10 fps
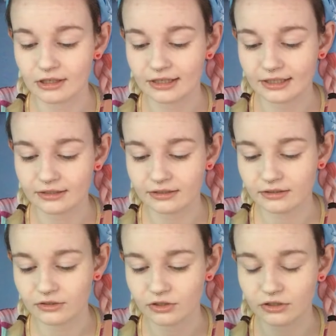eyelids
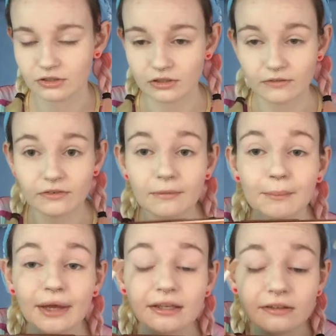just for a
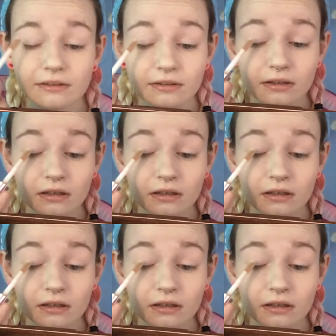base.